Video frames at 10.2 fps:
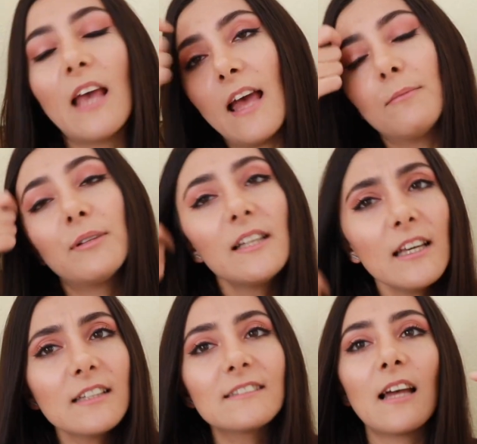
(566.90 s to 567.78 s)
And
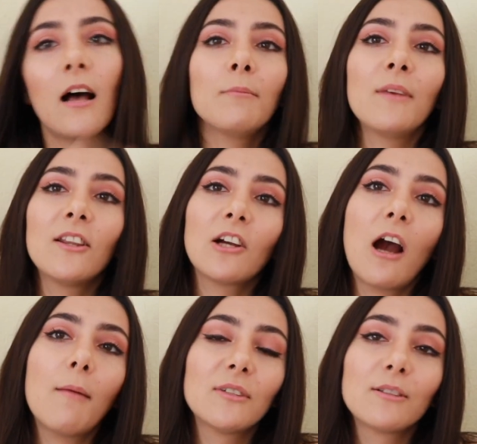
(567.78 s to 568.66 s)
please tell me in the
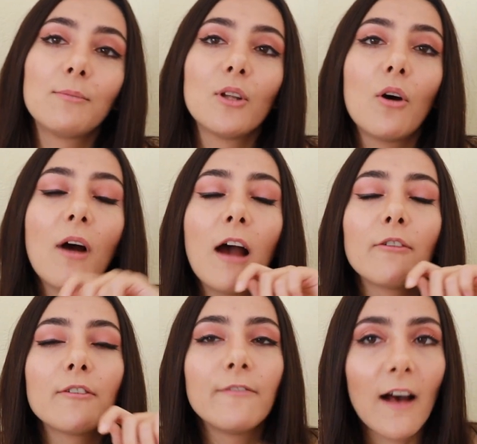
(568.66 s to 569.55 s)
comments below how
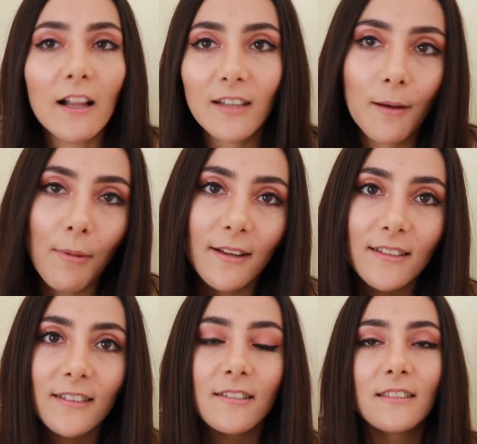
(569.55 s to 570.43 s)
you felt about
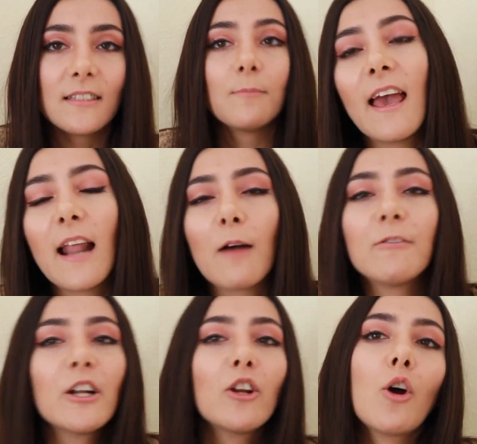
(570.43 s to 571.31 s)
this system, and I
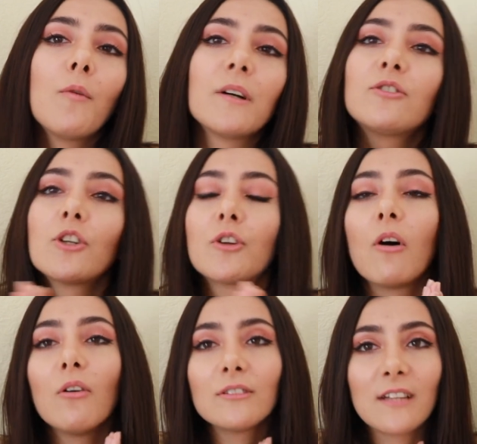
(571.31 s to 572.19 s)
want to know what your
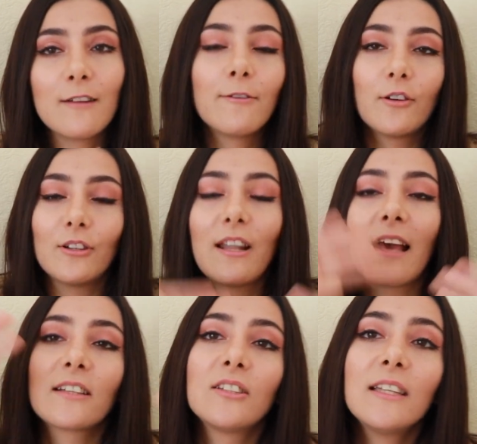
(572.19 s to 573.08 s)
goals are for the
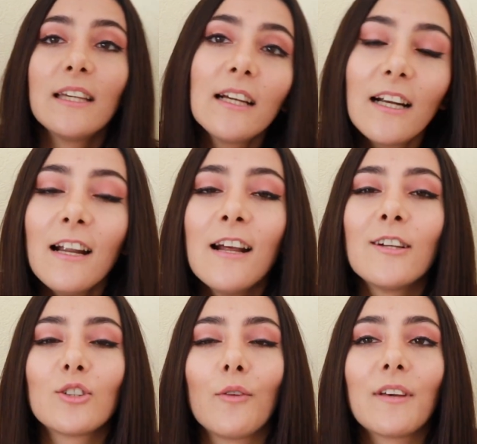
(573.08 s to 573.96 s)
next year
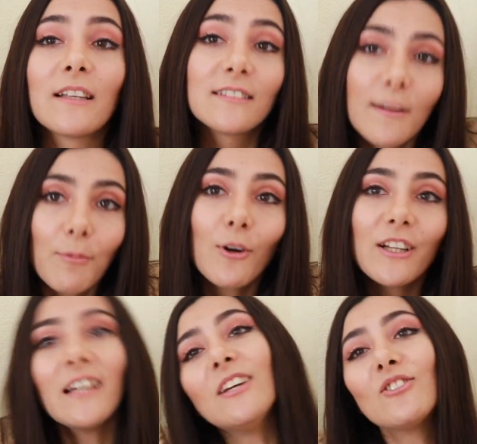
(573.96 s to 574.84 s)
so we can support
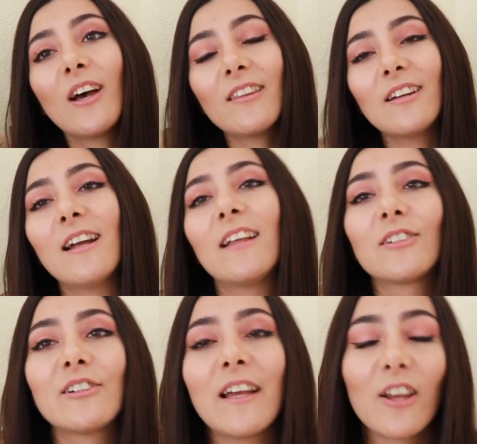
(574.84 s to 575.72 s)
each other and
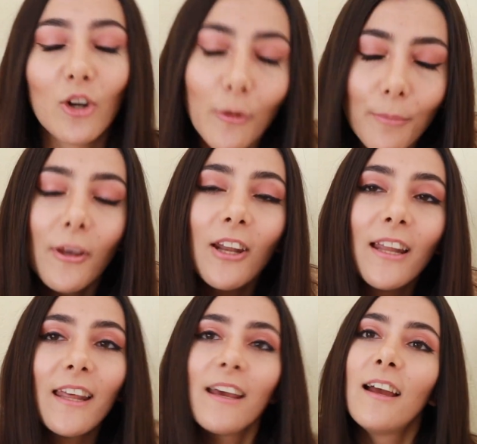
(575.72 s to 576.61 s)
create a
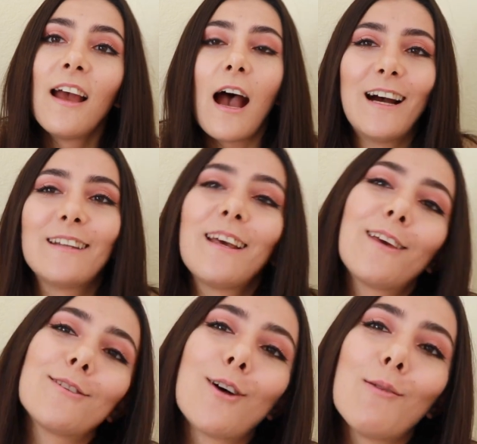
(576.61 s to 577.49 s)
community. Thank
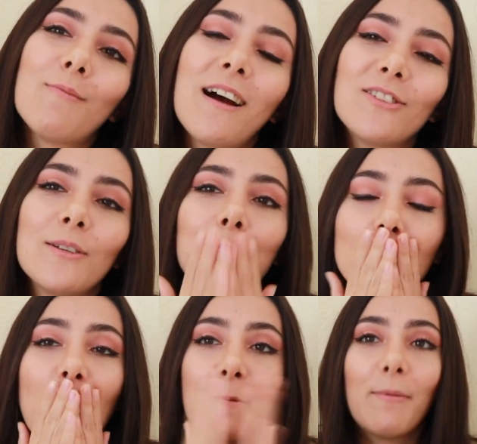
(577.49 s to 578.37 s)
you so much.
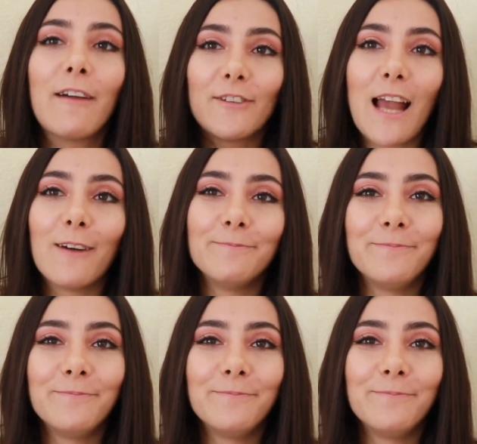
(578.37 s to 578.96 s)
Bye for now.